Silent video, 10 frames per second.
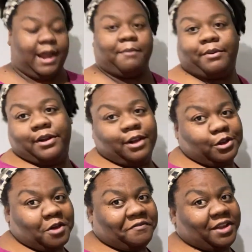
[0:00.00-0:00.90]
Amber,
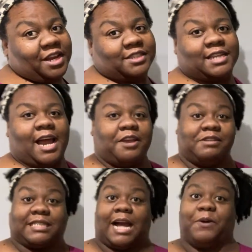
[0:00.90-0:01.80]
on your video tonight, you
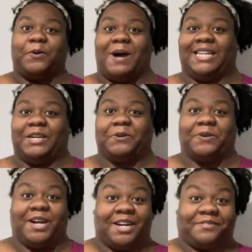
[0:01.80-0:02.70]
was like, oh, I look
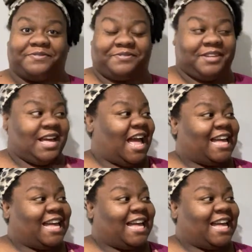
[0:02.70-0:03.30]
rough.